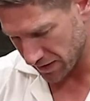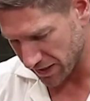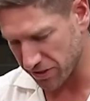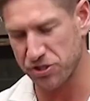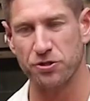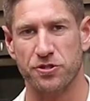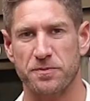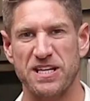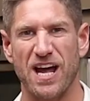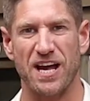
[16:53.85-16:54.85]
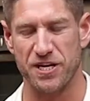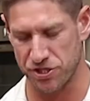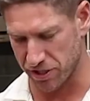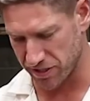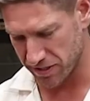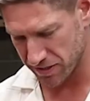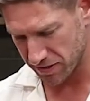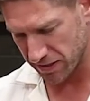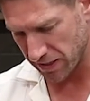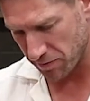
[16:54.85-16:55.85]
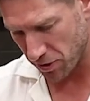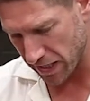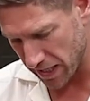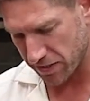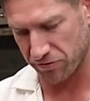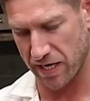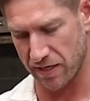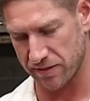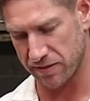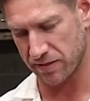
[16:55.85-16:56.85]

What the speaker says: it took me ages to get my head round